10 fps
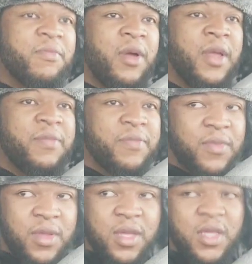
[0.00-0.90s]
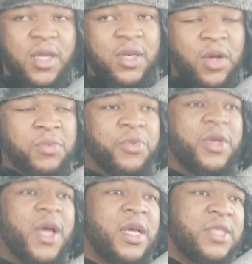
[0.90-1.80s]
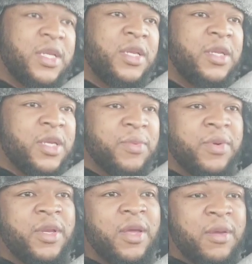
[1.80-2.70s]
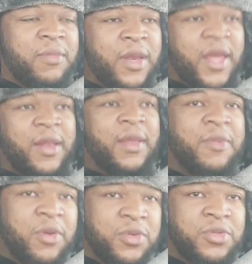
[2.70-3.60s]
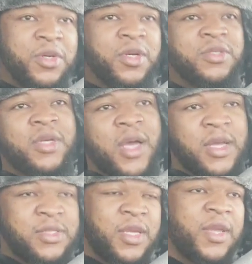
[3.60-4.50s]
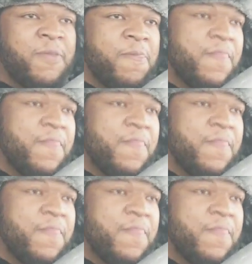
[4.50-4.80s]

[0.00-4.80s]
But those three guys they need to get rid of. But let me know what you girls and guys think.